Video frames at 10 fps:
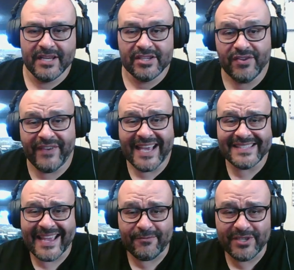So if you guys
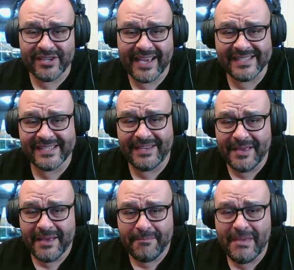like what you guys see,
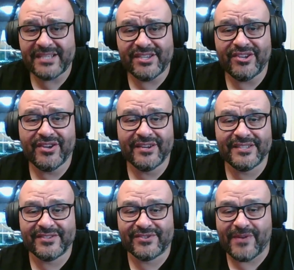make sure you
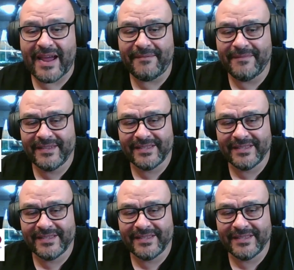subscribe.